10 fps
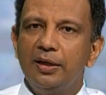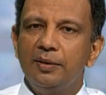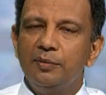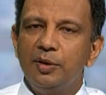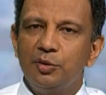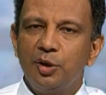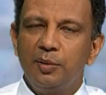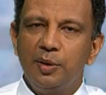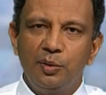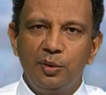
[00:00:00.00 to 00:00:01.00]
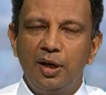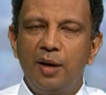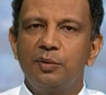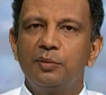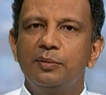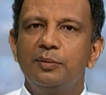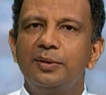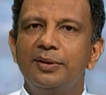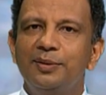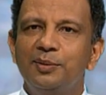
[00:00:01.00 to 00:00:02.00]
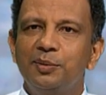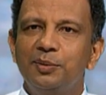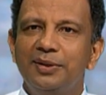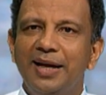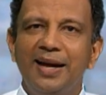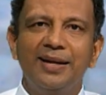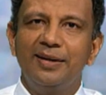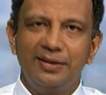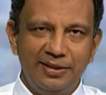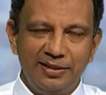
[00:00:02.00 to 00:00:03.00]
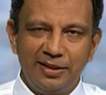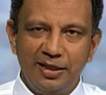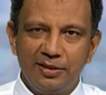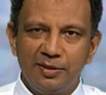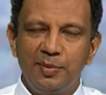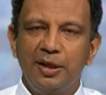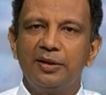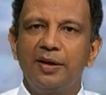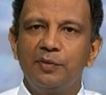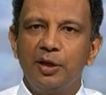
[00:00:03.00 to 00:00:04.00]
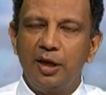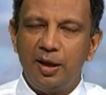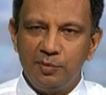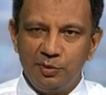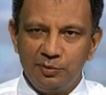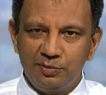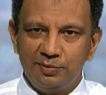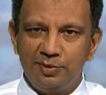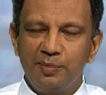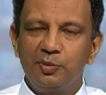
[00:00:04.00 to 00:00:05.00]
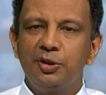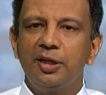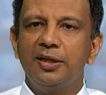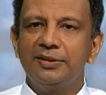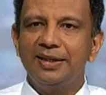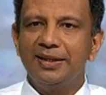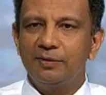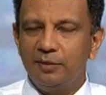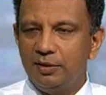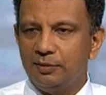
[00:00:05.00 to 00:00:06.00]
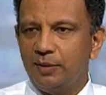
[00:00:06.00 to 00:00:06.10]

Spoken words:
we don't have to do daily dressing changes, because every time you remove the dressing, it will,